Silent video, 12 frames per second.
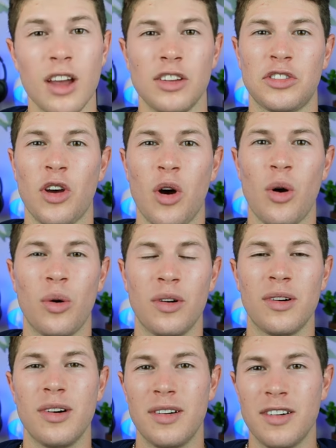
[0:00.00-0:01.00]

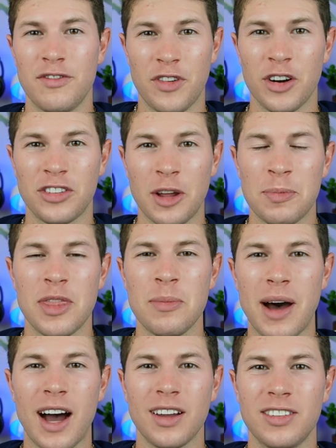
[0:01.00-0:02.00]
So First up in the
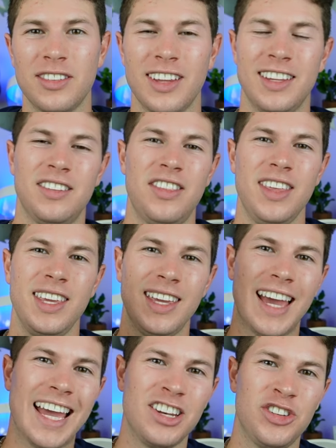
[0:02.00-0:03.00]
box is the